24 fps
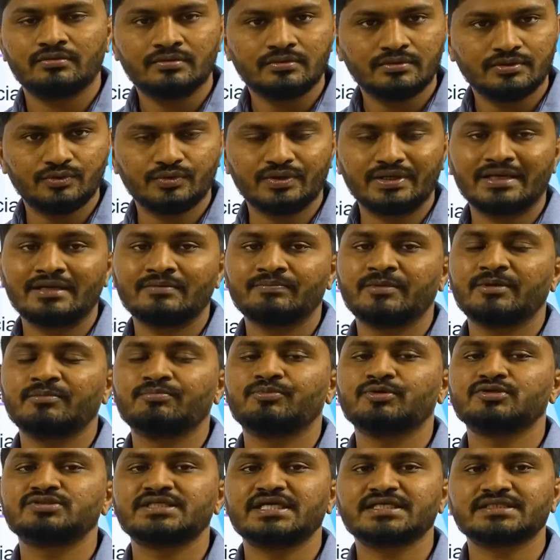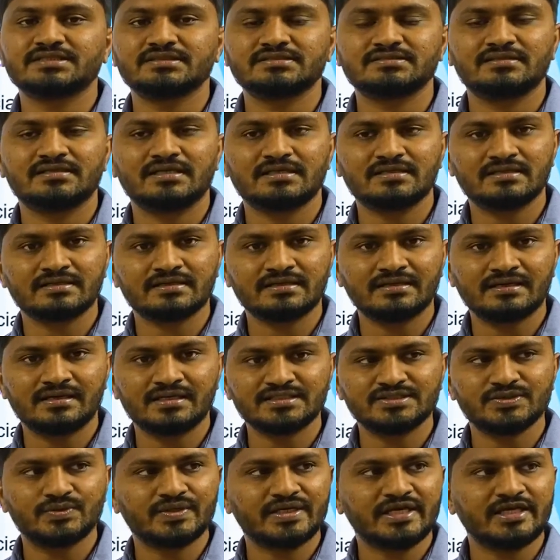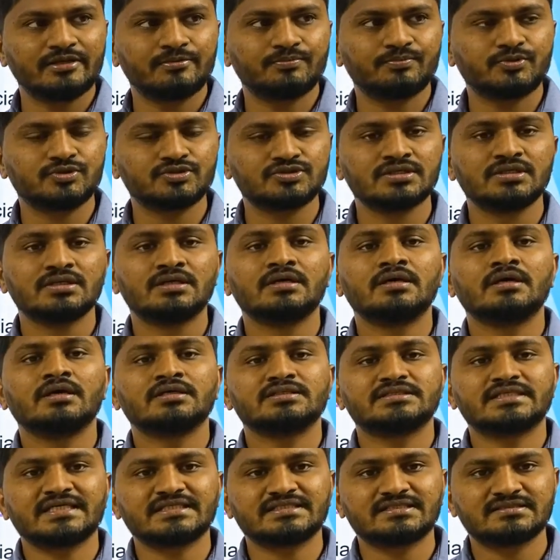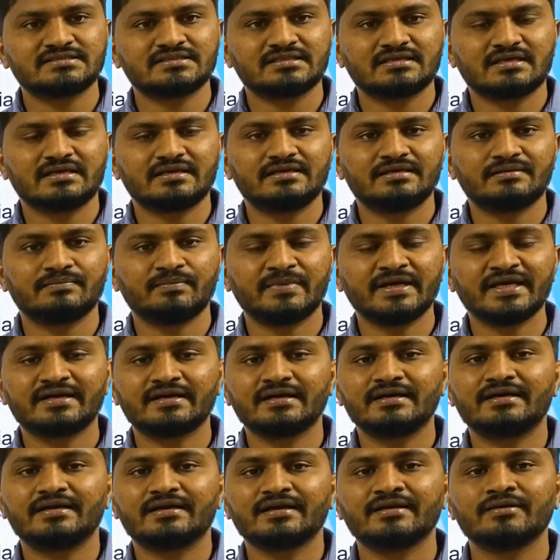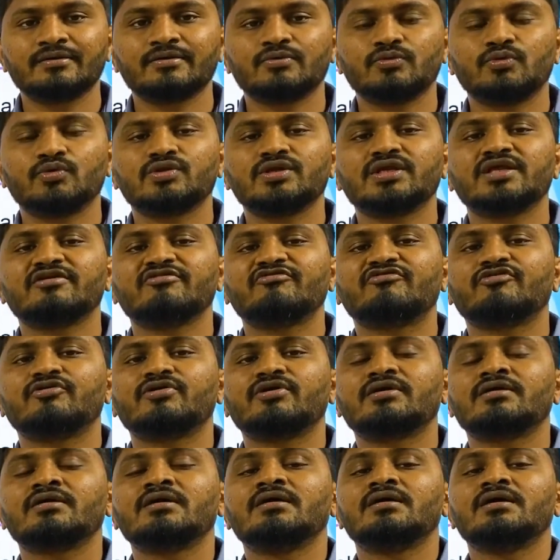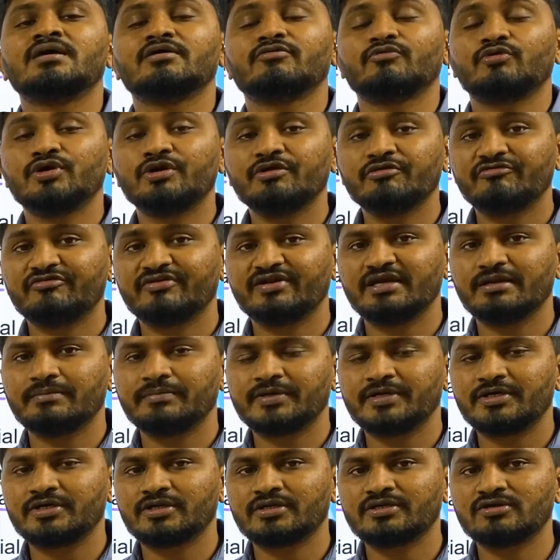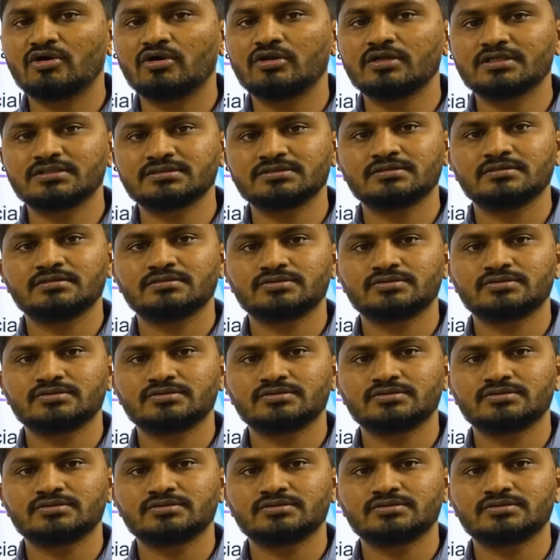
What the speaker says: you can impose sanctions on other countries, you can impose sanctions on my country only if you are dependent on dollars.